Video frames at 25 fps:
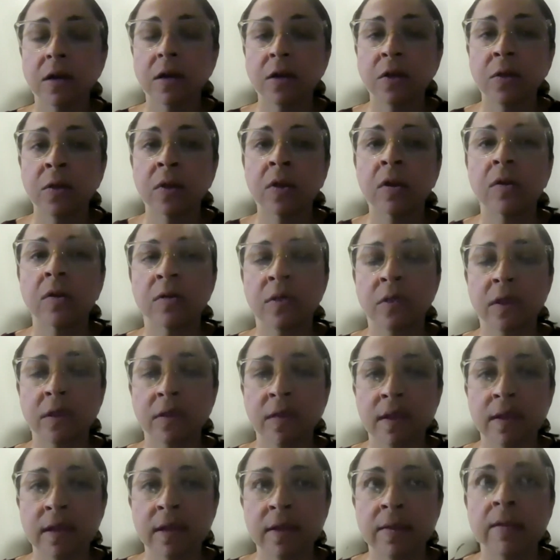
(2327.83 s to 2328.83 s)

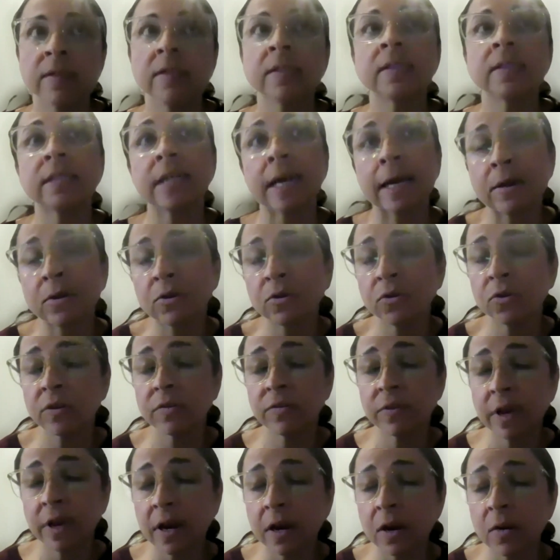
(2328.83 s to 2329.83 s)
the standard
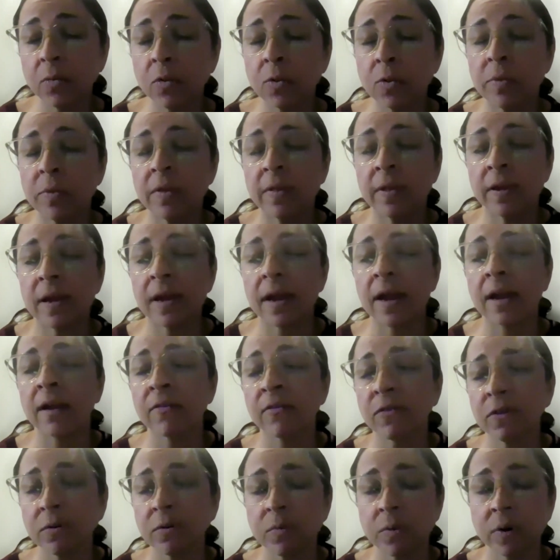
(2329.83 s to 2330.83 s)
of care would be that
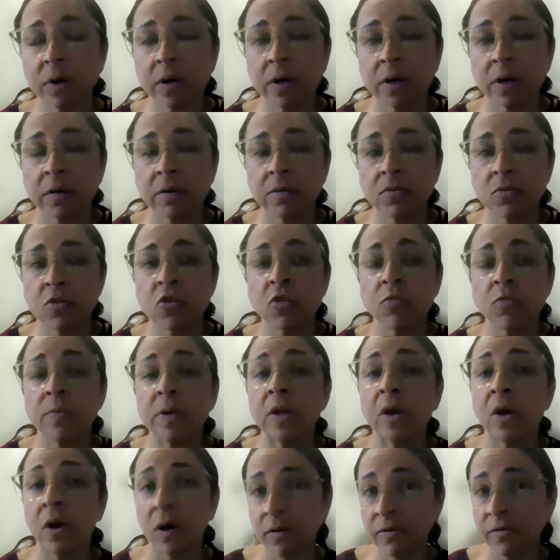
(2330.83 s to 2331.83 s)
everyone should
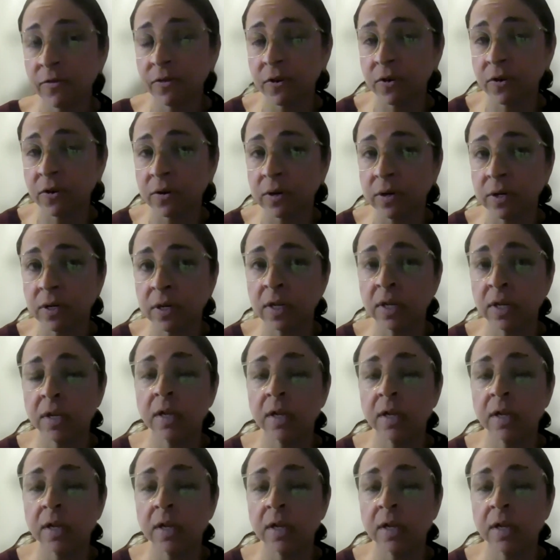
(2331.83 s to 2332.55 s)
be offered,